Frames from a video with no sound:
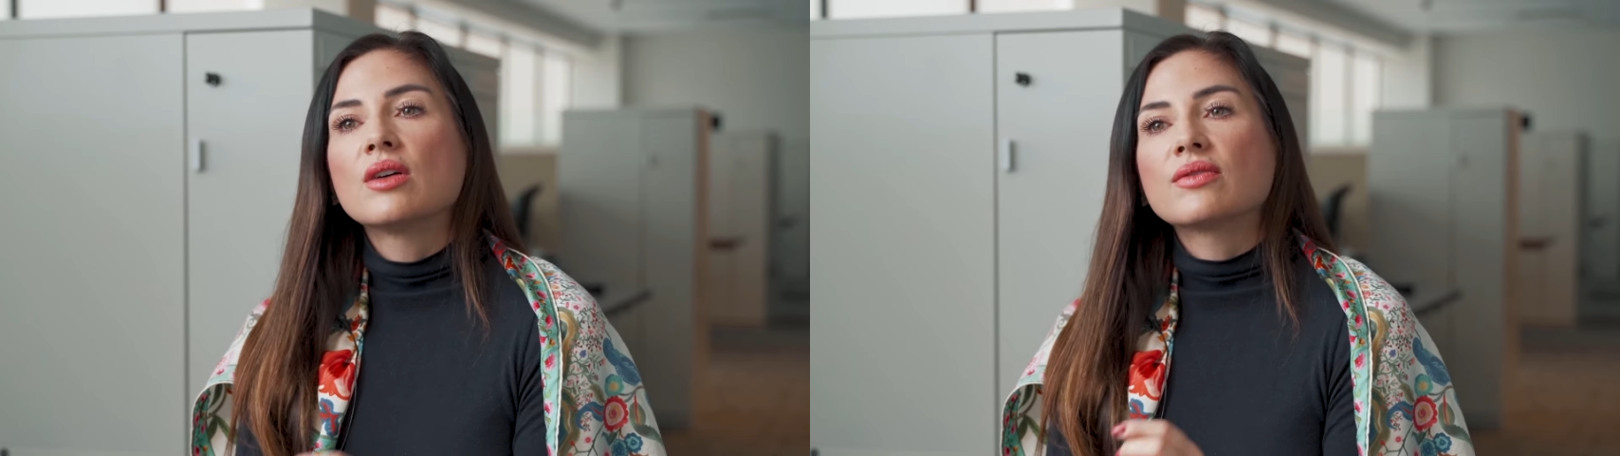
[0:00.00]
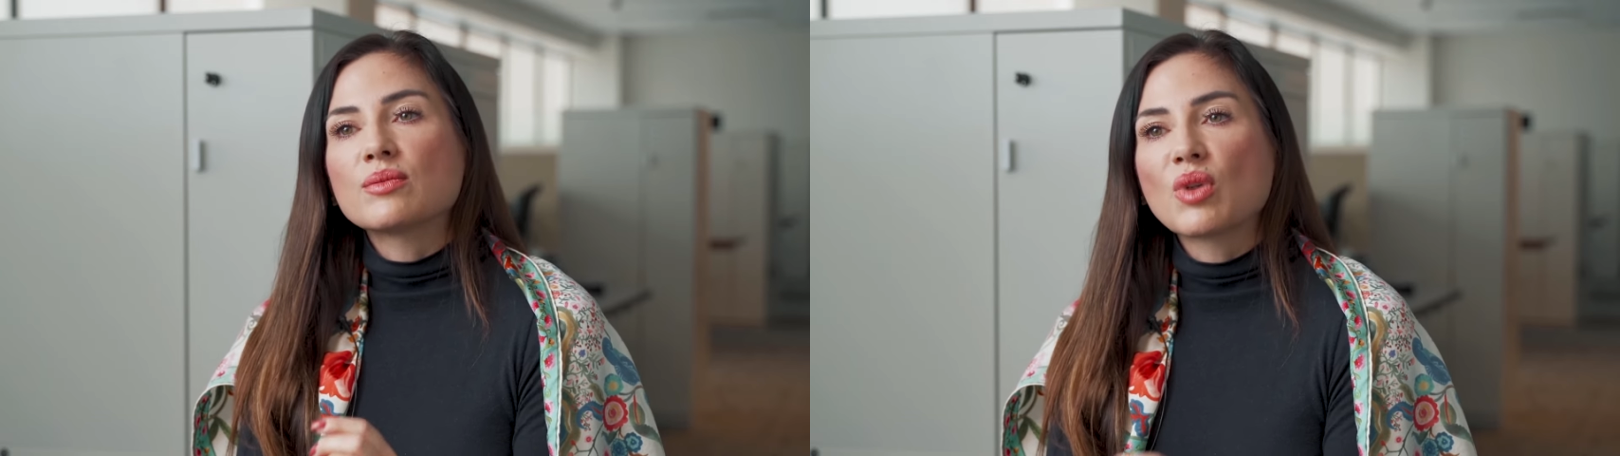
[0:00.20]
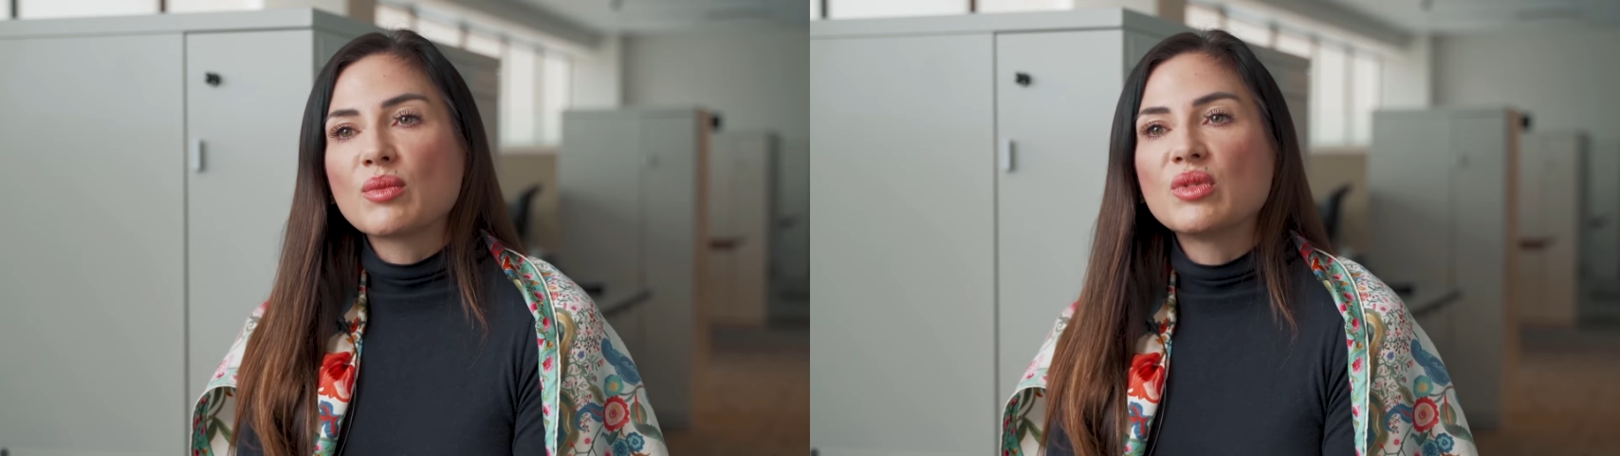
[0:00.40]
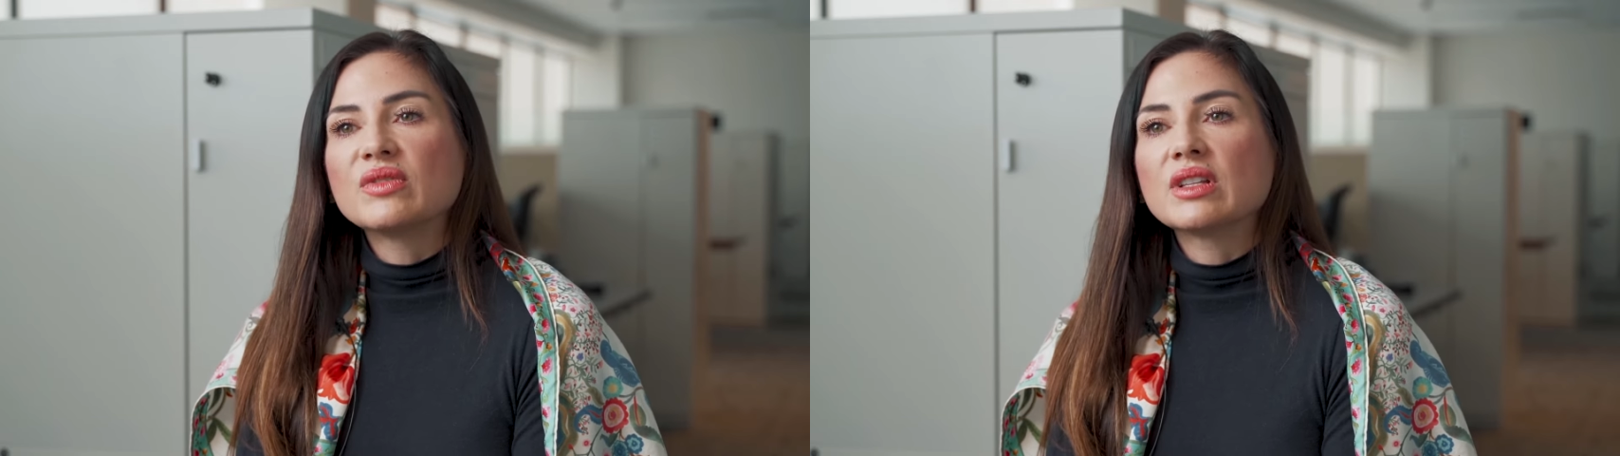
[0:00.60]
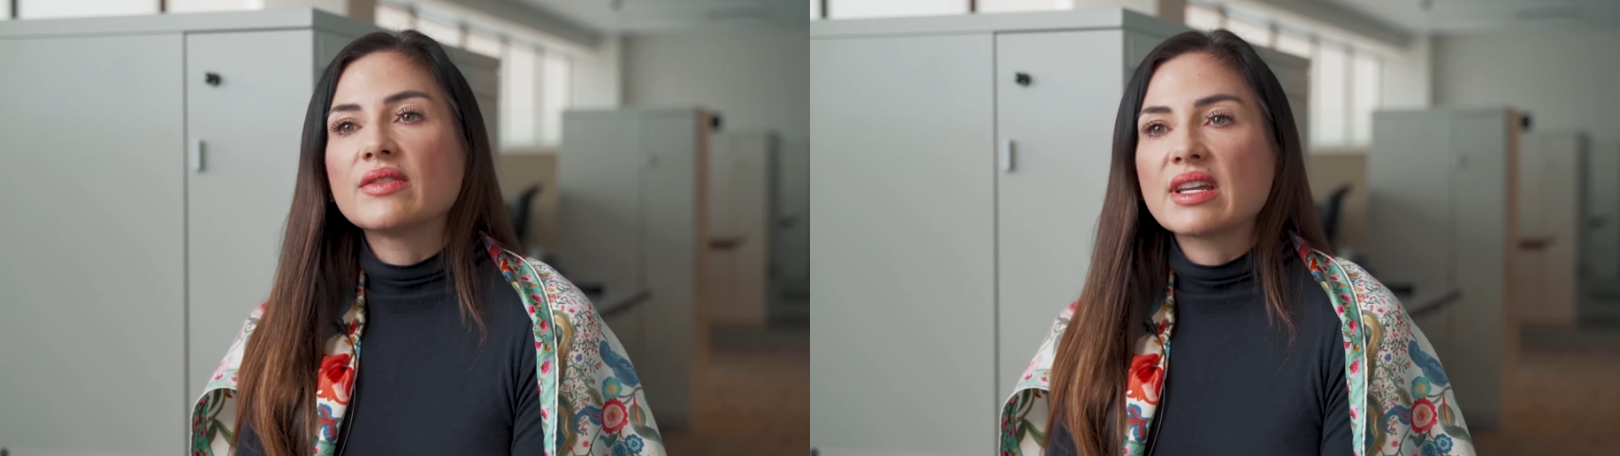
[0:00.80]
from
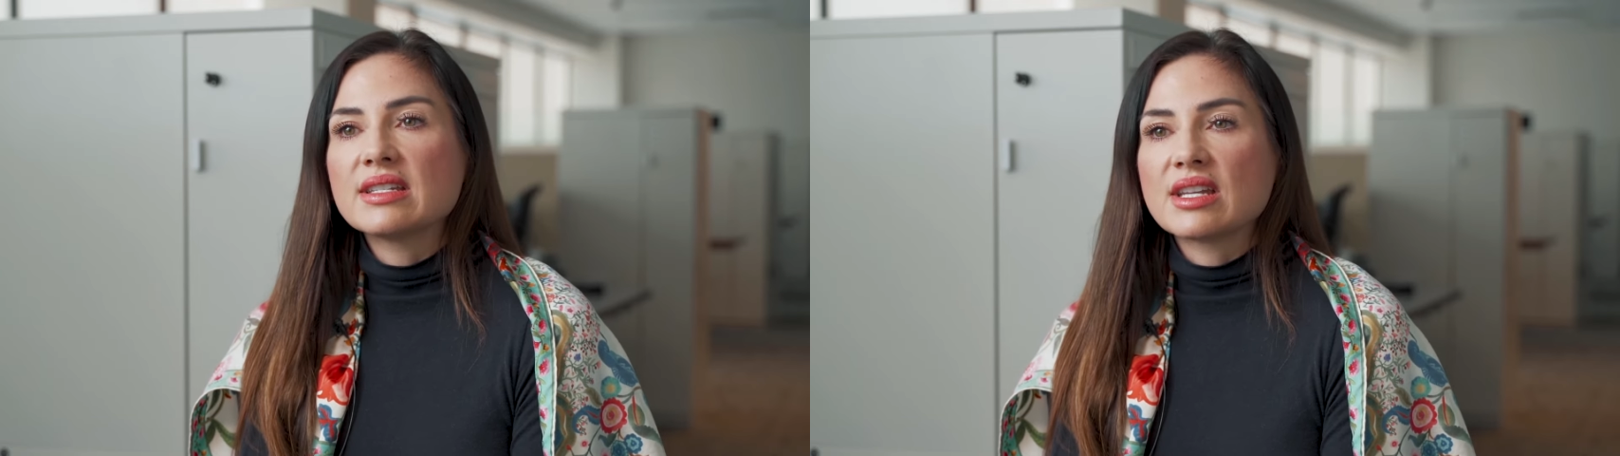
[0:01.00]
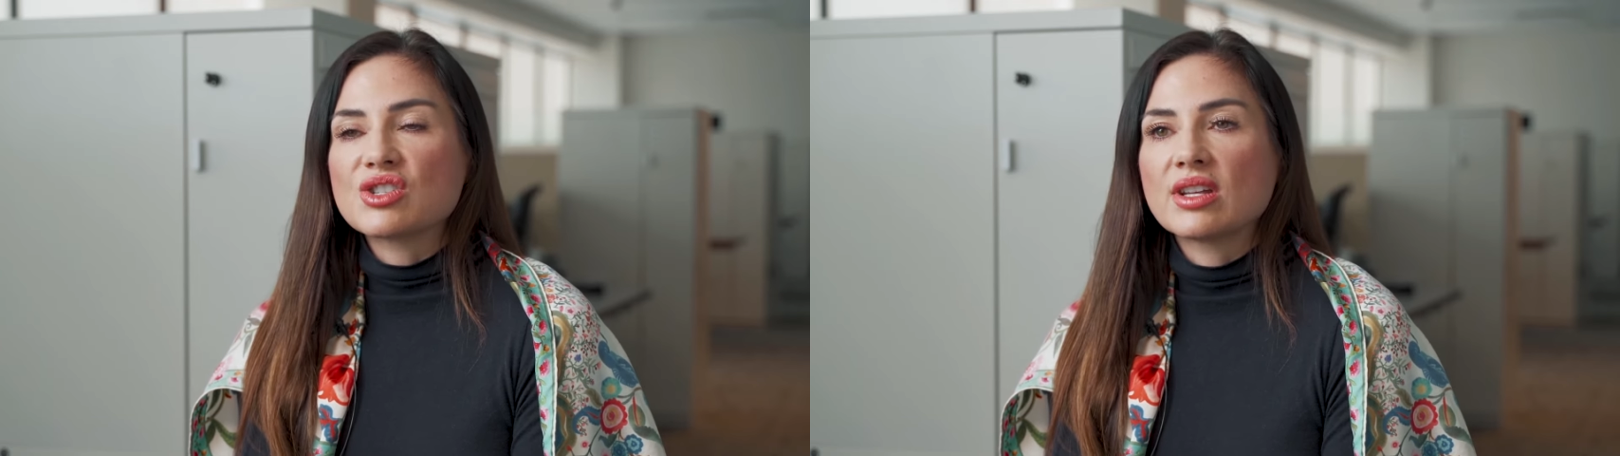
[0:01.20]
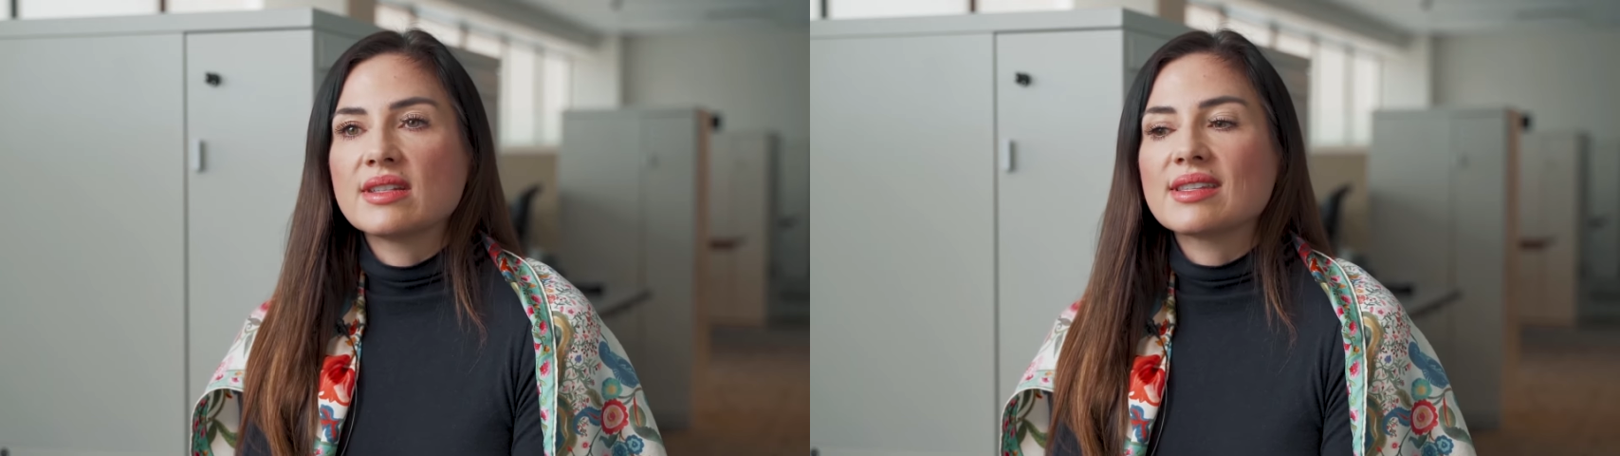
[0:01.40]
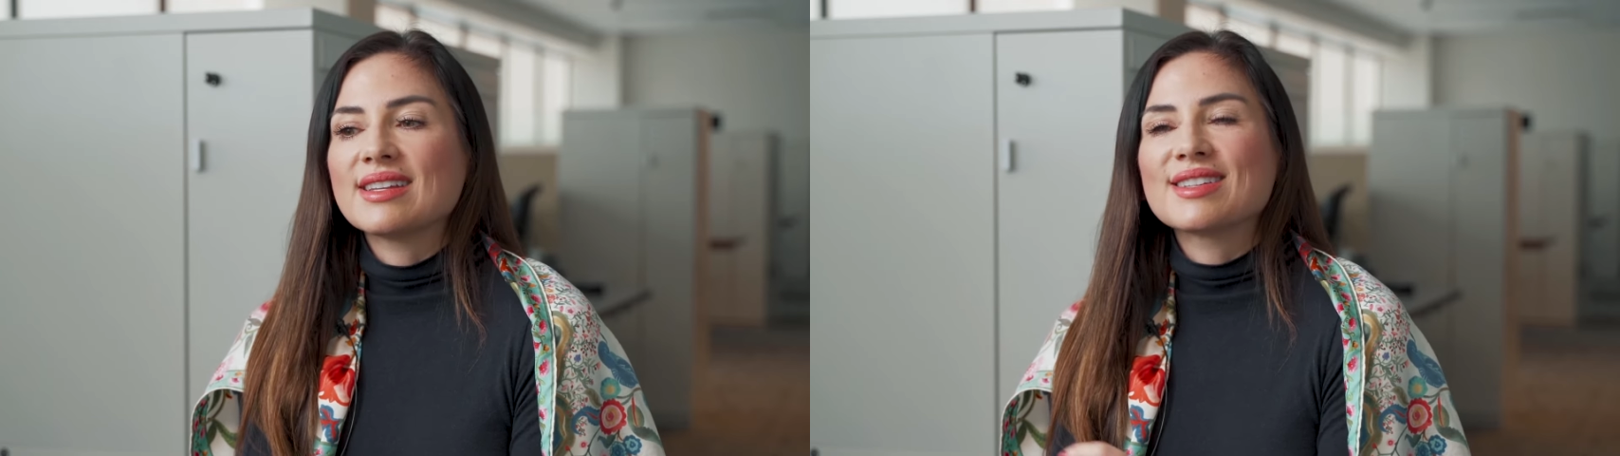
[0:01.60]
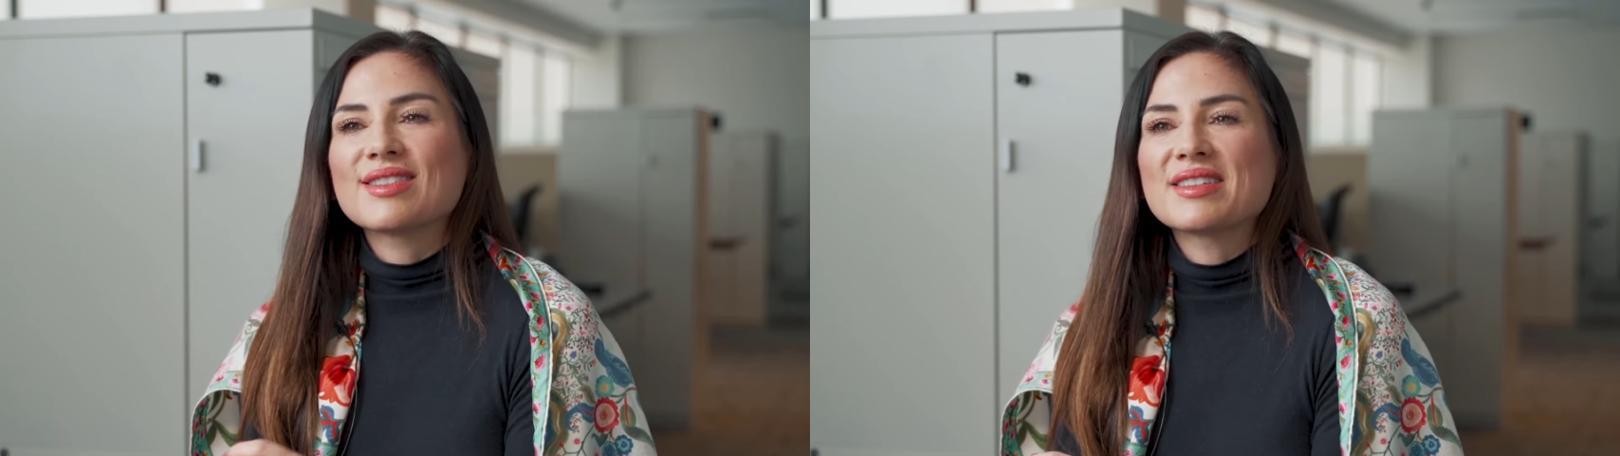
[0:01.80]
removal of conditions until